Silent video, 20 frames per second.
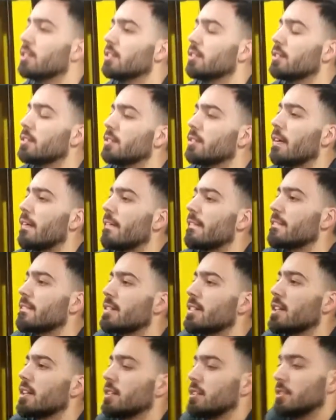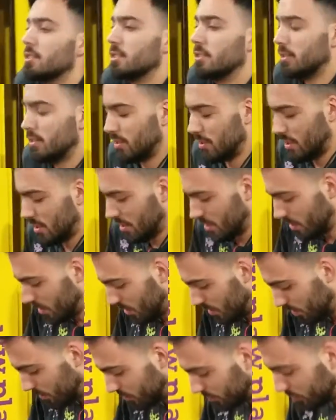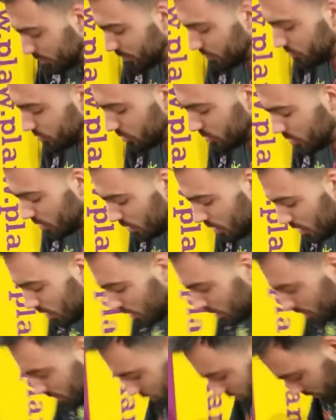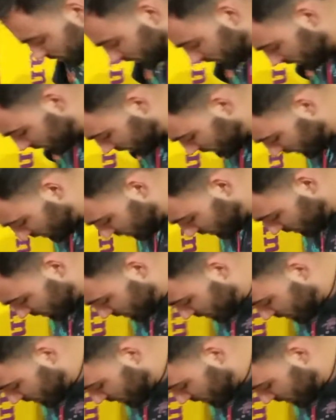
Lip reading: I mean, if you guys have never tried this, I would definitely recommend it if you want to, you know, get a